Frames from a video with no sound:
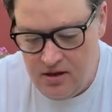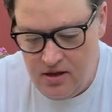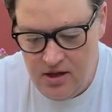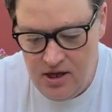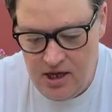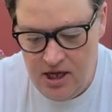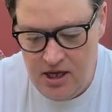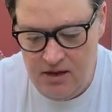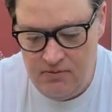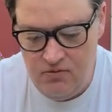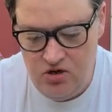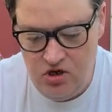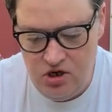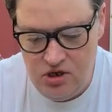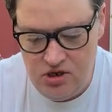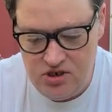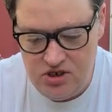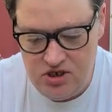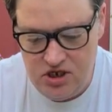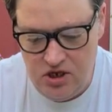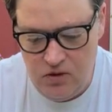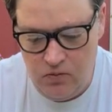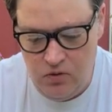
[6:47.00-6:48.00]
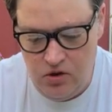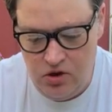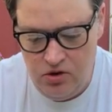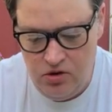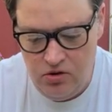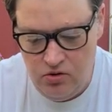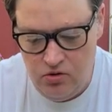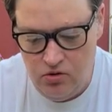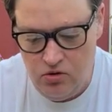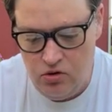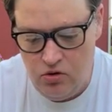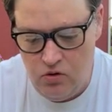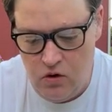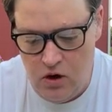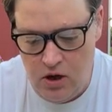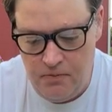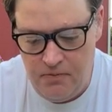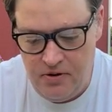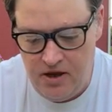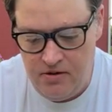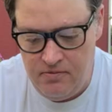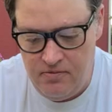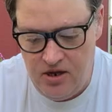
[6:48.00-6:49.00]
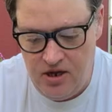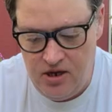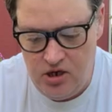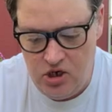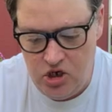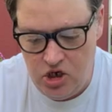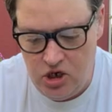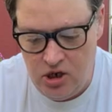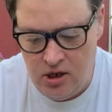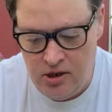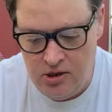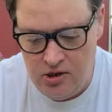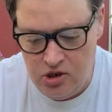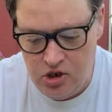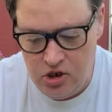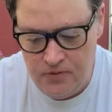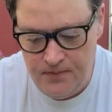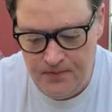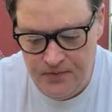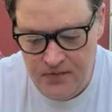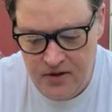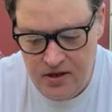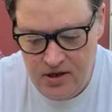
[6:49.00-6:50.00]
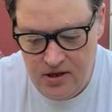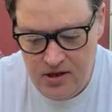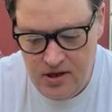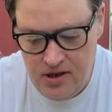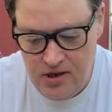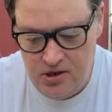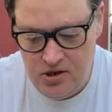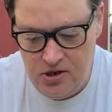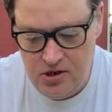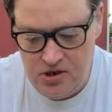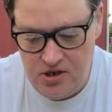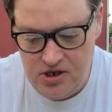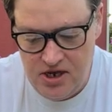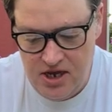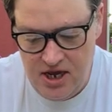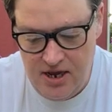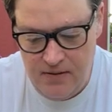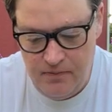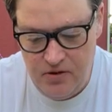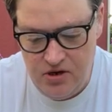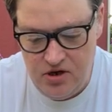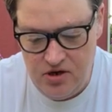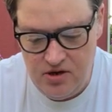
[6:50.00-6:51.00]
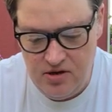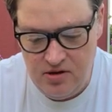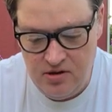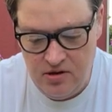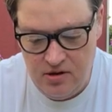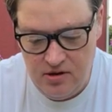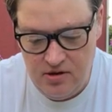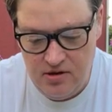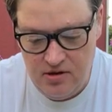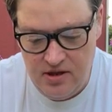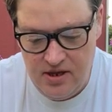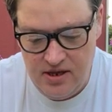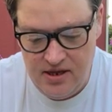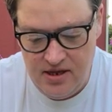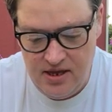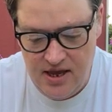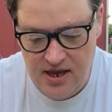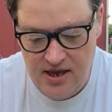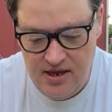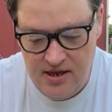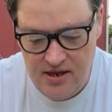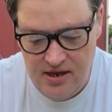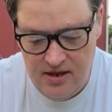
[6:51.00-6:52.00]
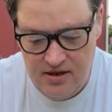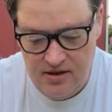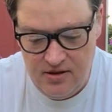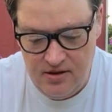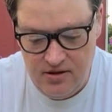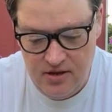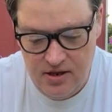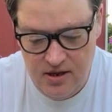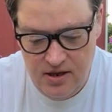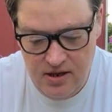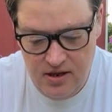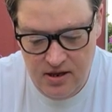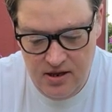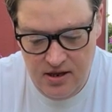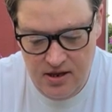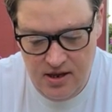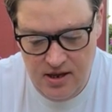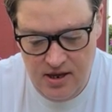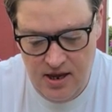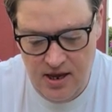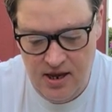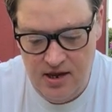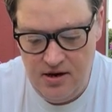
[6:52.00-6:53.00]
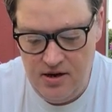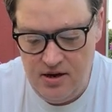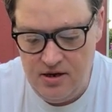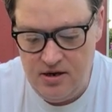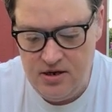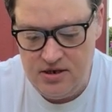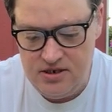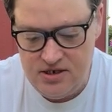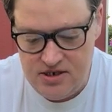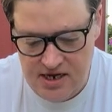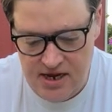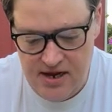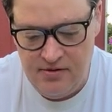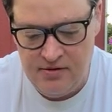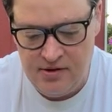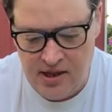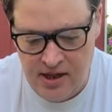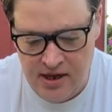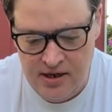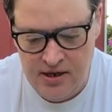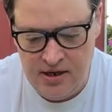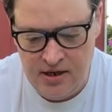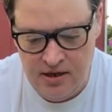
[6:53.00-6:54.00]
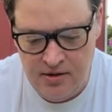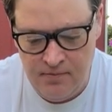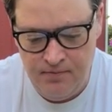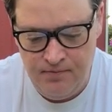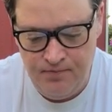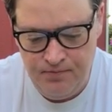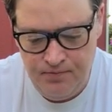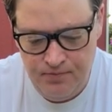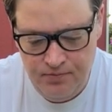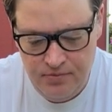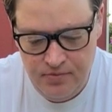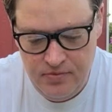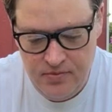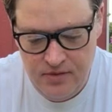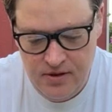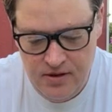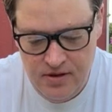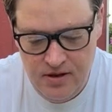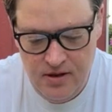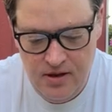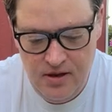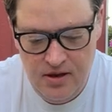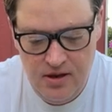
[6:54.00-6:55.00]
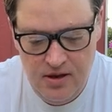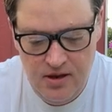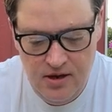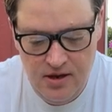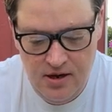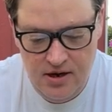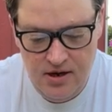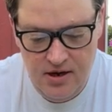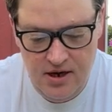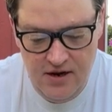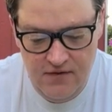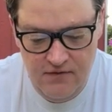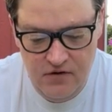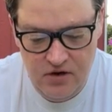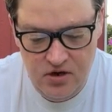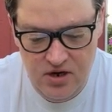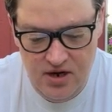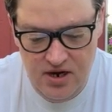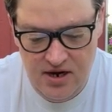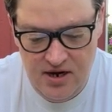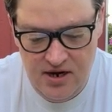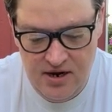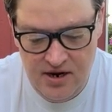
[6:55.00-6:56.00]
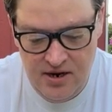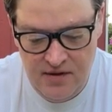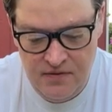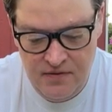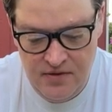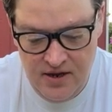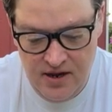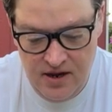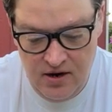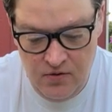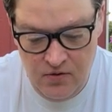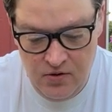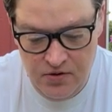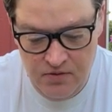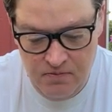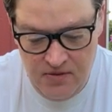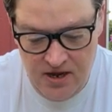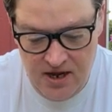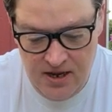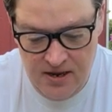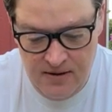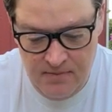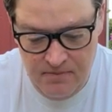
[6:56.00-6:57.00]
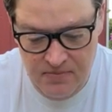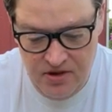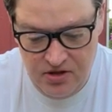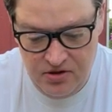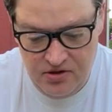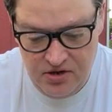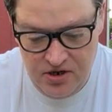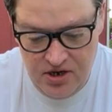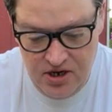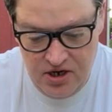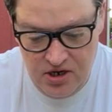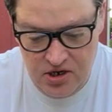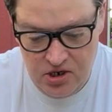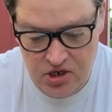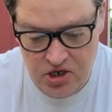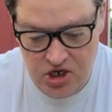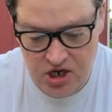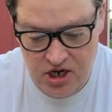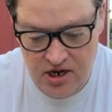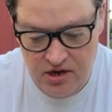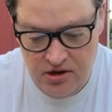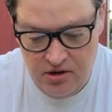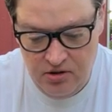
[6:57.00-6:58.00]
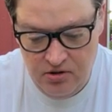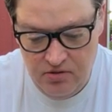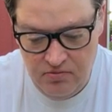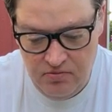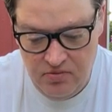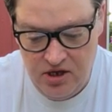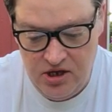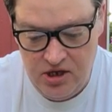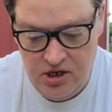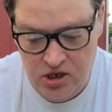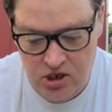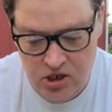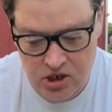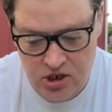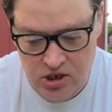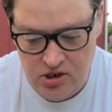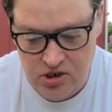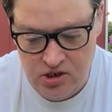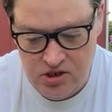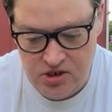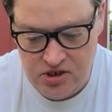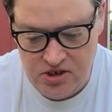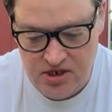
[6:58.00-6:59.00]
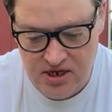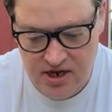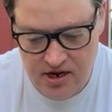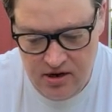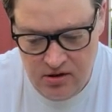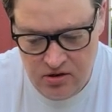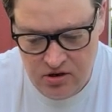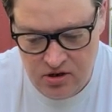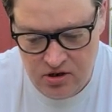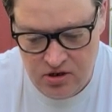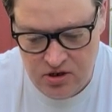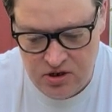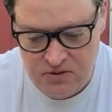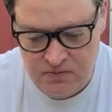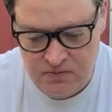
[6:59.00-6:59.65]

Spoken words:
I'm just someone who grew up on Mike Judge and just happened to look like Hank Hill, and I can sound like him. I never did anything with my ability to channel Mike Judge's characters